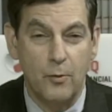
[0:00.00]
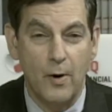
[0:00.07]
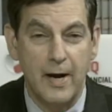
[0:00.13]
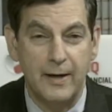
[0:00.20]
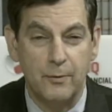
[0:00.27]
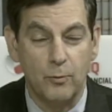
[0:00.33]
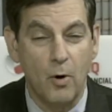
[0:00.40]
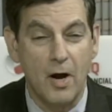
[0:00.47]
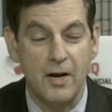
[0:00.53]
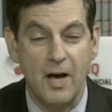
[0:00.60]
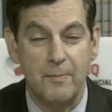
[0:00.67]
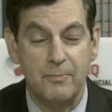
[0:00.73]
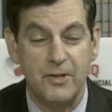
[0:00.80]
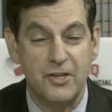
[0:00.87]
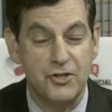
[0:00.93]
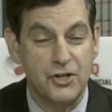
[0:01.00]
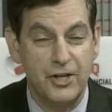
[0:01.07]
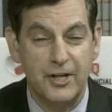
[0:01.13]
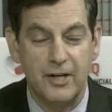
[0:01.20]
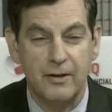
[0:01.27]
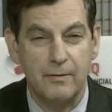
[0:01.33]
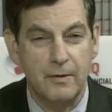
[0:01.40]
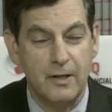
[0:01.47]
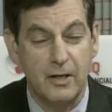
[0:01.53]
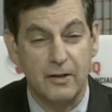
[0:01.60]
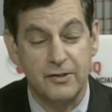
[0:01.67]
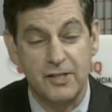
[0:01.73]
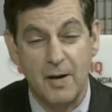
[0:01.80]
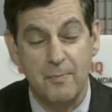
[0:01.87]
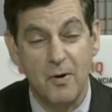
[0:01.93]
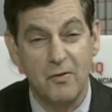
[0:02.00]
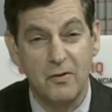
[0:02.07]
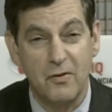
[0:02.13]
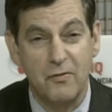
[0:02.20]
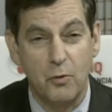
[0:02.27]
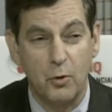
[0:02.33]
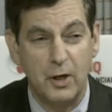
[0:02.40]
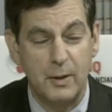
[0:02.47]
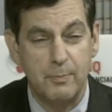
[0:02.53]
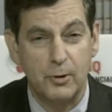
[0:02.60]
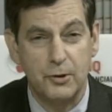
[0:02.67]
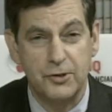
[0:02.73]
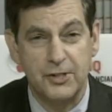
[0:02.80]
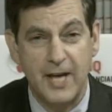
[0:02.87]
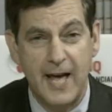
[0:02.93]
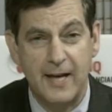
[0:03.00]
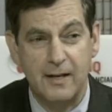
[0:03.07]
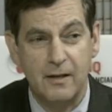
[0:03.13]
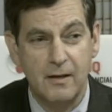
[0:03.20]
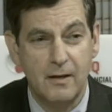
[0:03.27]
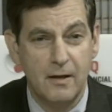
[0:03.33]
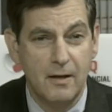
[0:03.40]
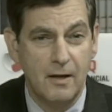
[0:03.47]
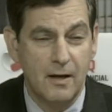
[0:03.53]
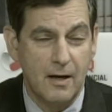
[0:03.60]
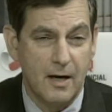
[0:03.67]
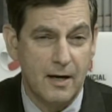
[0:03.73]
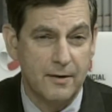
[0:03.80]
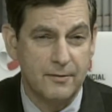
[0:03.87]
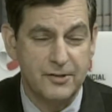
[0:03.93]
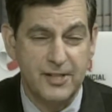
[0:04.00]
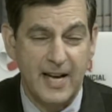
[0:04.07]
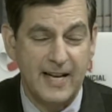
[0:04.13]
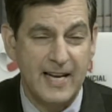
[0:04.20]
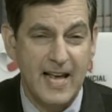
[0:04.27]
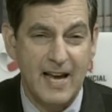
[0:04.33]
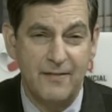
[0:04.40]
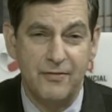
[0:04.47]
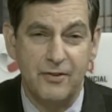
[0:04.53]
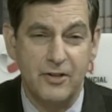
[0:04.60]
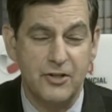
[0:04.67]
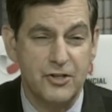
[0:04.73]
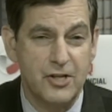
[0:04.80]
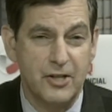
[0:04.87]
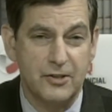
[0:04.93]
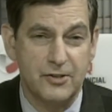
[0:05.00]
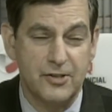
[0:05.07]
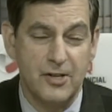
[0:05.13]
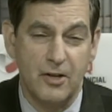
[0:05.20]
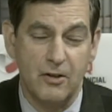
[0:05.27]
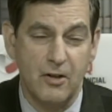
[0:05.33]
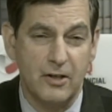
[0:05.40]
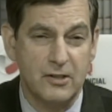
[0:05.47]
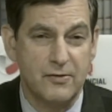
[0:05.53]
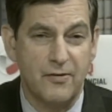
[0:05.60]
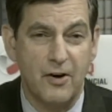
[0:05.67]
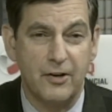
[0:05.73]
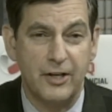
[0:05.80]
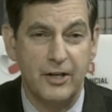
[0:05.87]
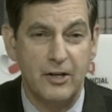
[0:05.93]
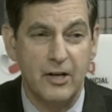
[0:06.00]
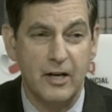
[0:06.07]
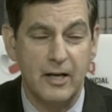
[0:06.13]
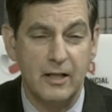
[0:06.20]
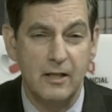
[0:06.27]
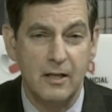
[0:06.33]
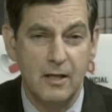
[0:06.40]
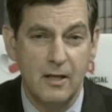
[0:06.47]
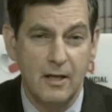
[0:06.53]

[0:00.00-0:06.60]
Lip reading: great run up this year. You know, it's up over 40%. The second half of this year still looks very good.